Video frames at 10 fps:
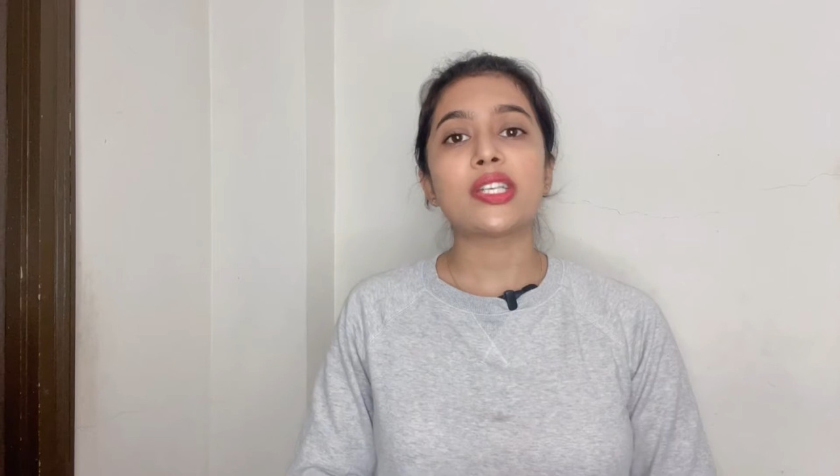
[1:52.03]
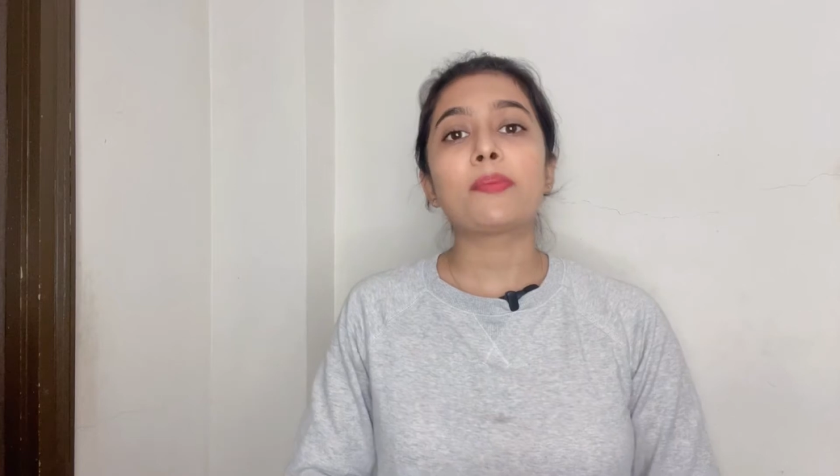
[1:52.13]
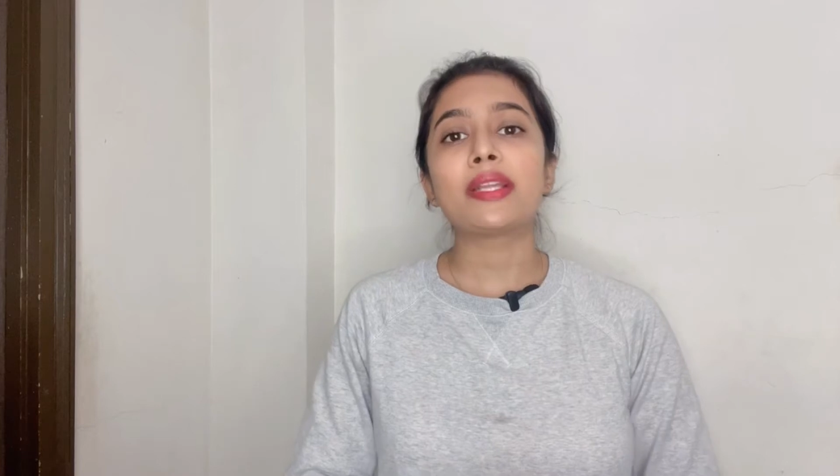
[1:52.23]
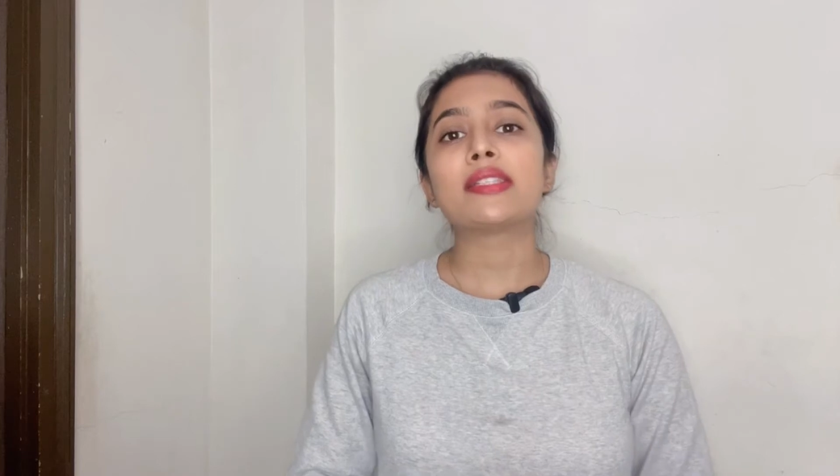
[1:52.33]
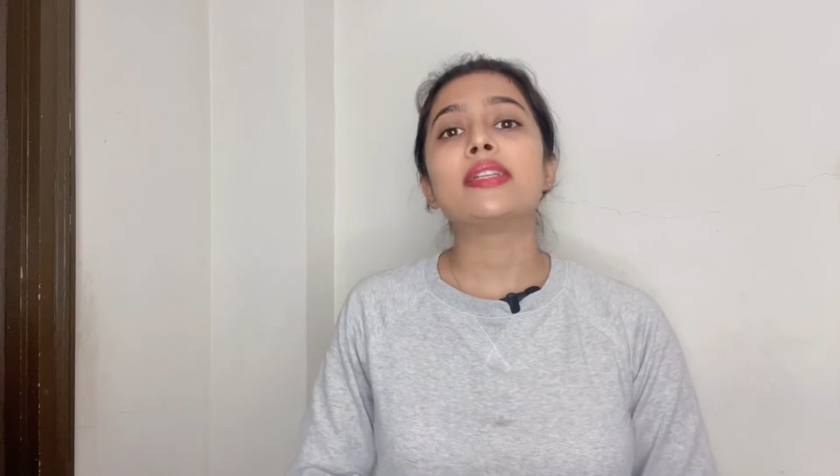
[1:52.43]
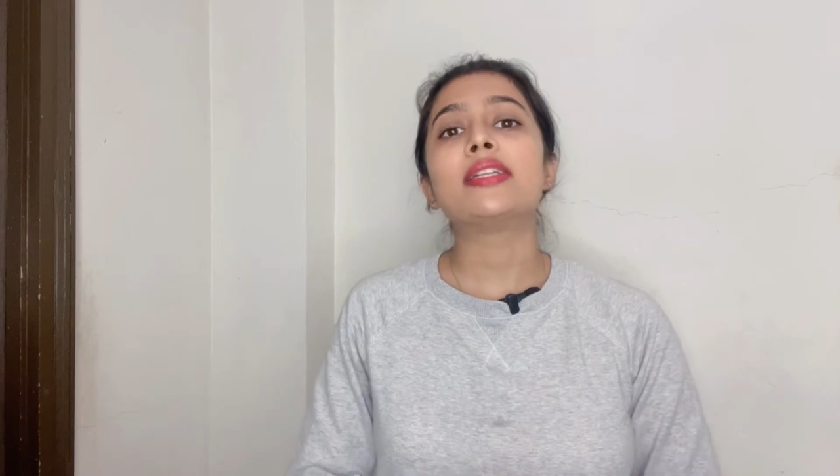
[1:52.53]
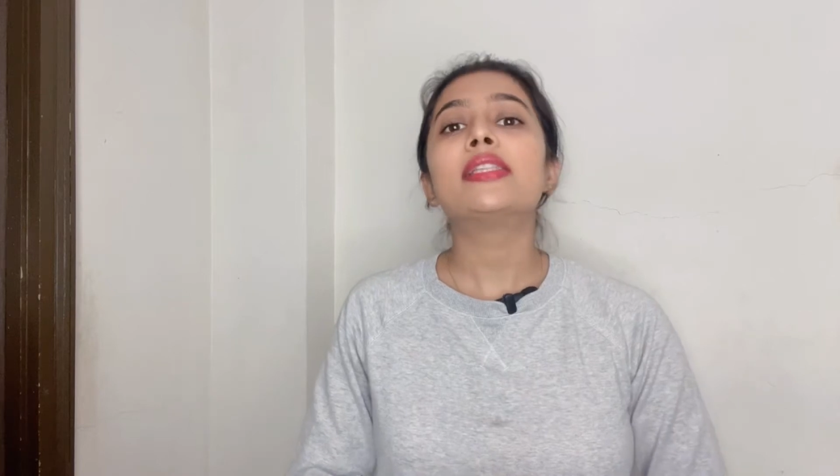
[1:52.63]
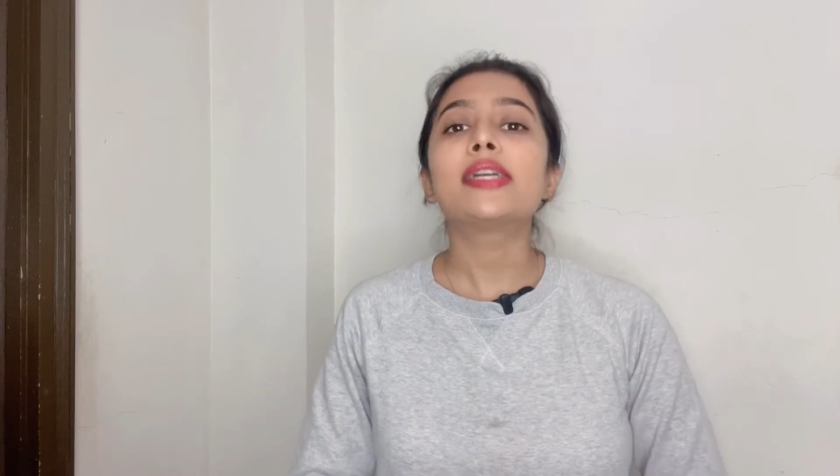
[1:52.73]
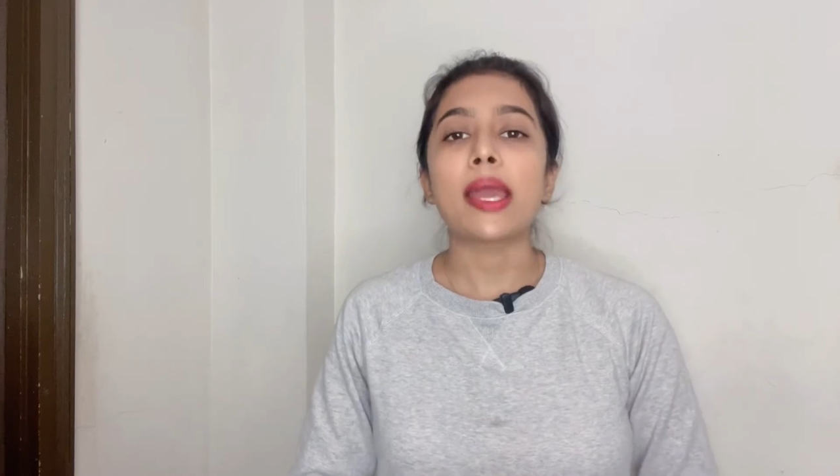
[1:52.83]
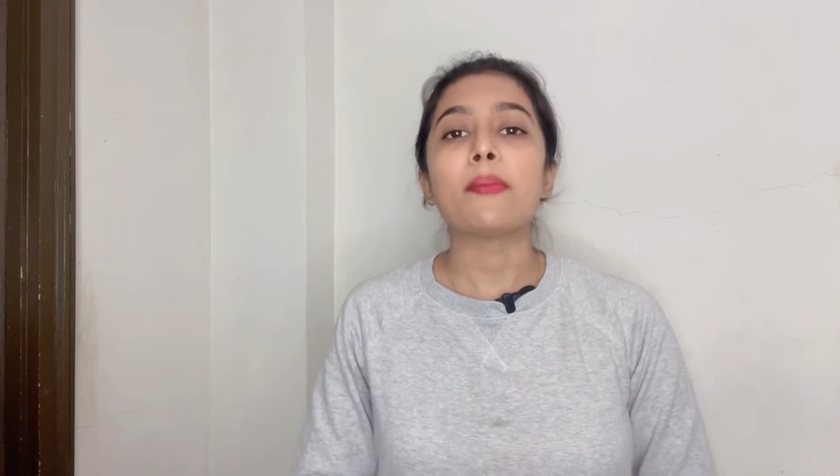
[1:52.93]
are present in
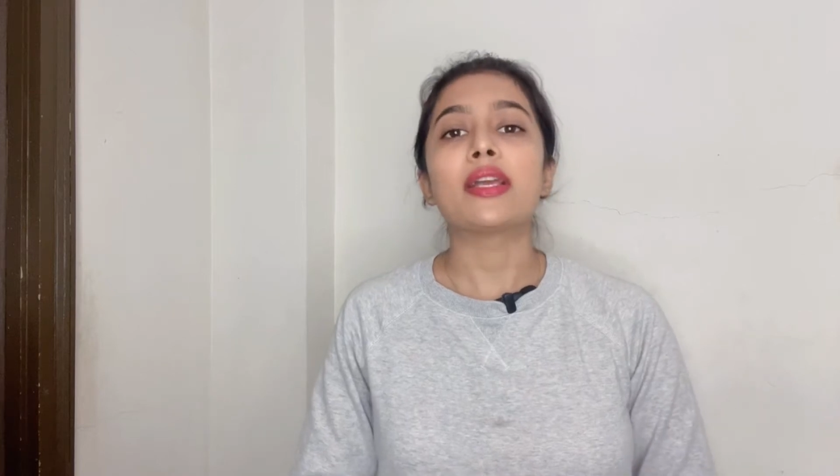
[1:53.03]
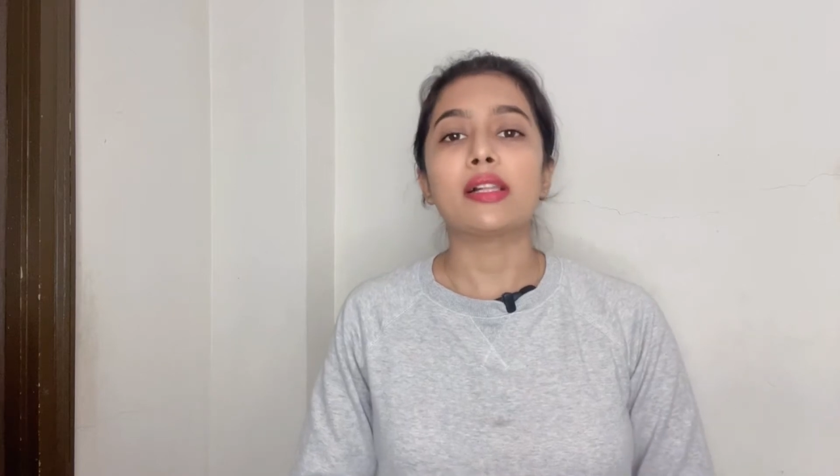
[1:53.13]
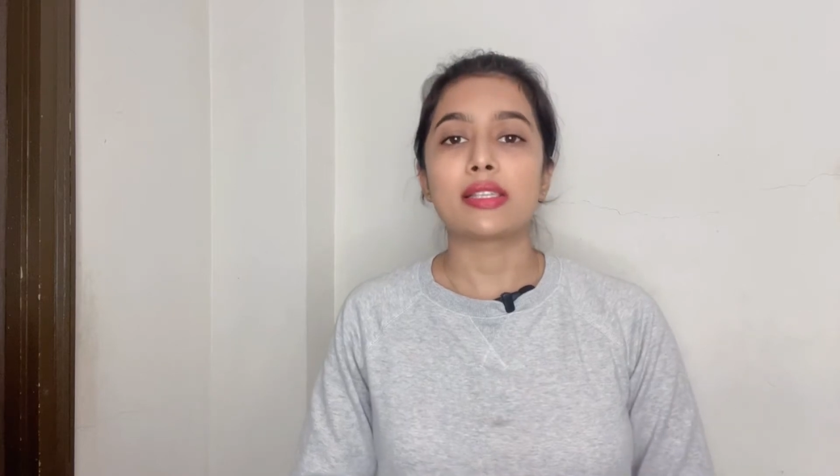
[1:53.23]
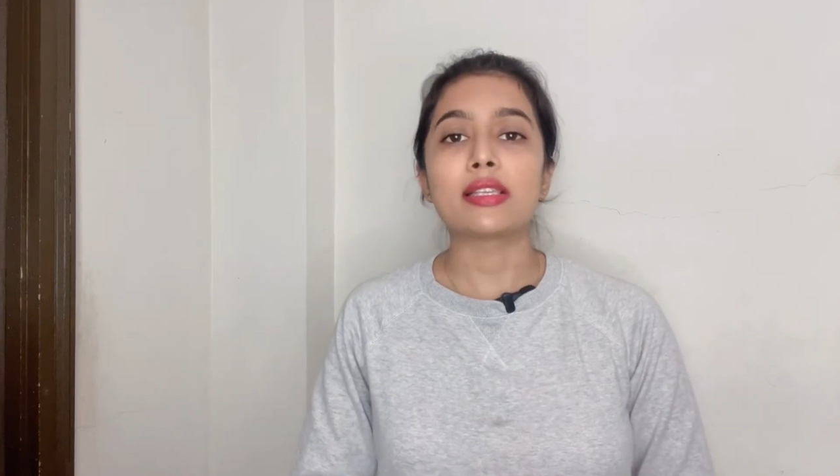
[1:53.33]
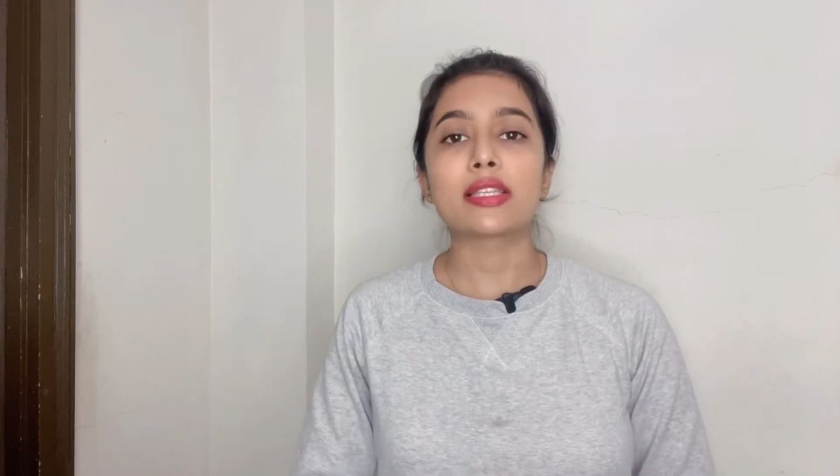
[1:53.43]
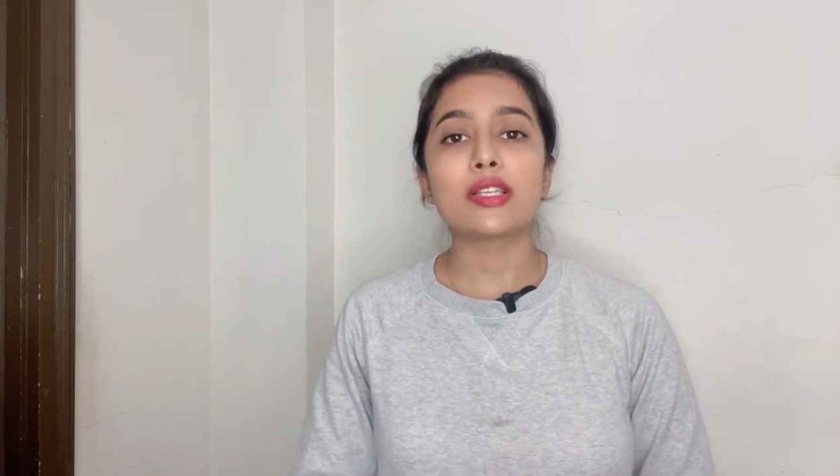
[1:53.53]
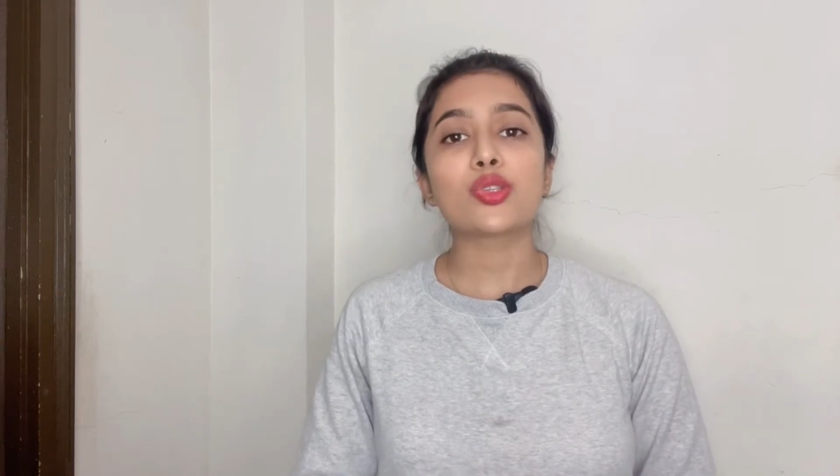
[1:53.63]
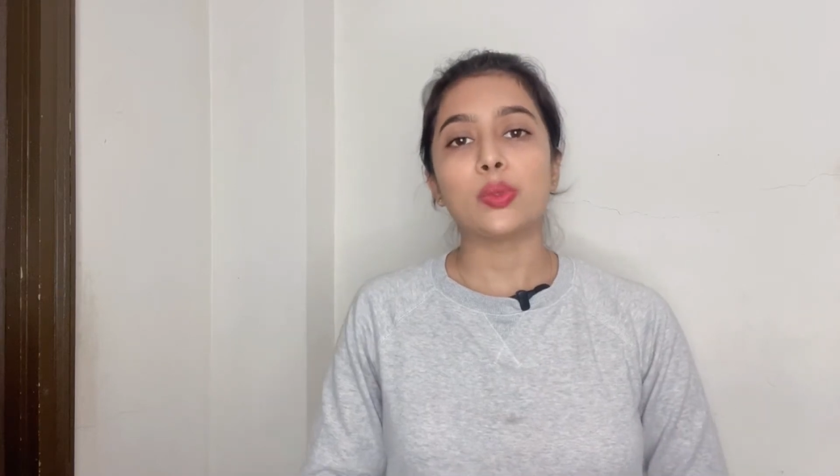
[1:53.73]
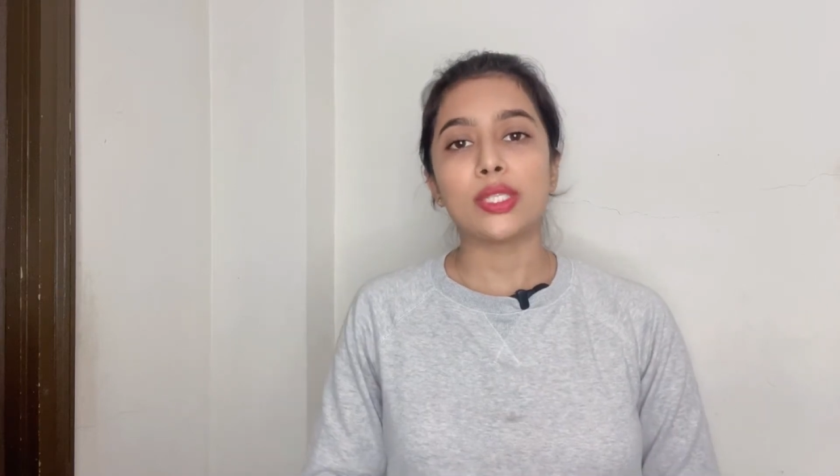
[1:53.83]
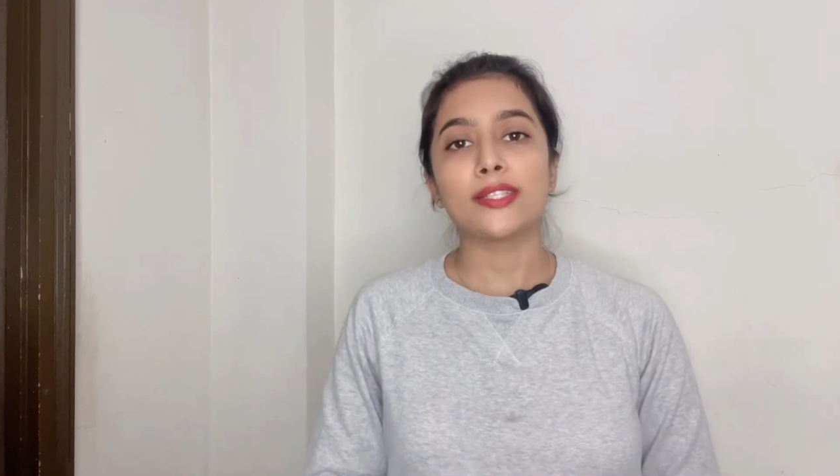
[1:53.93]
the chemical sunscreen.
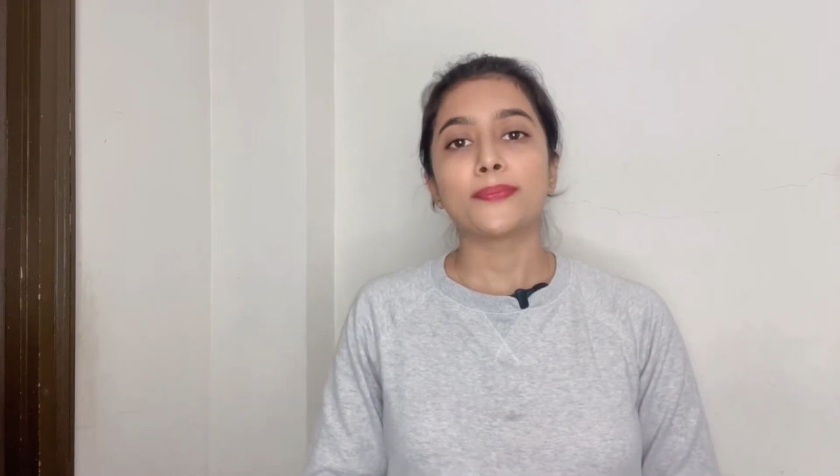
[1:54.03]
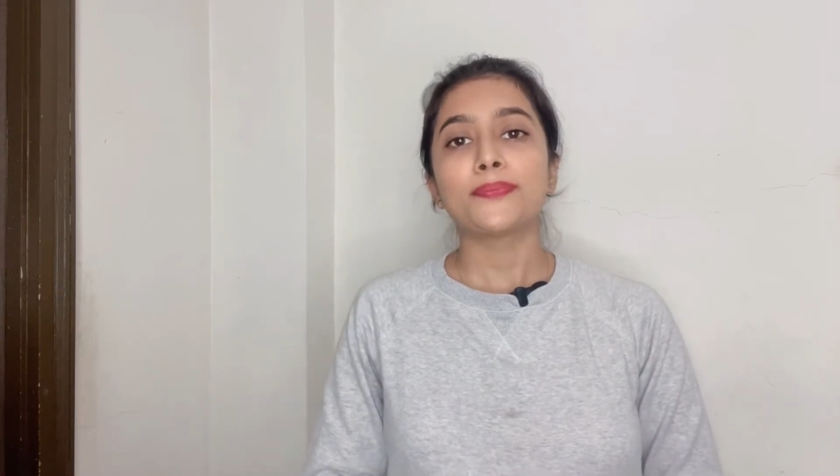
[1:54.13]
So one,